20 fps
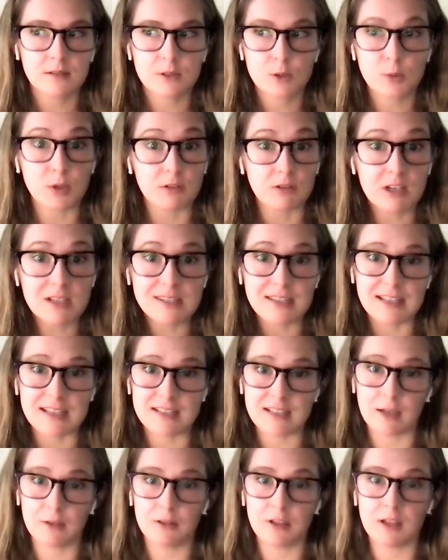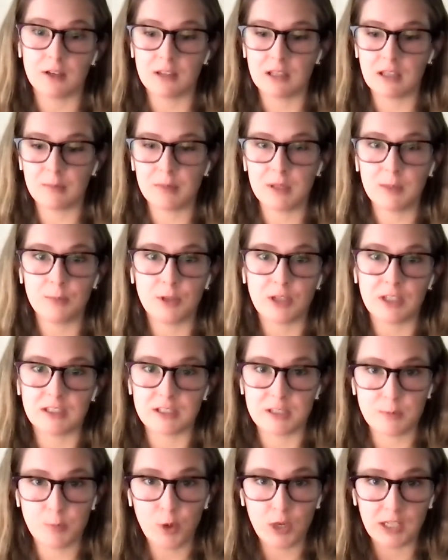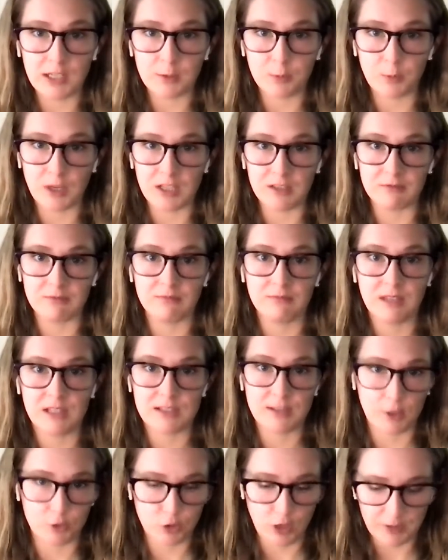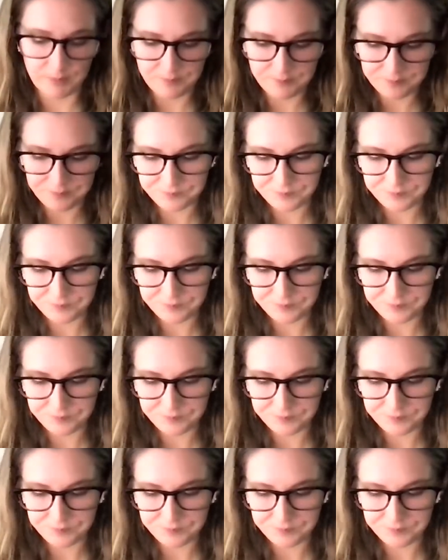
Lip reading: sweet Rieslings out there that people get disappointed when it's not dry.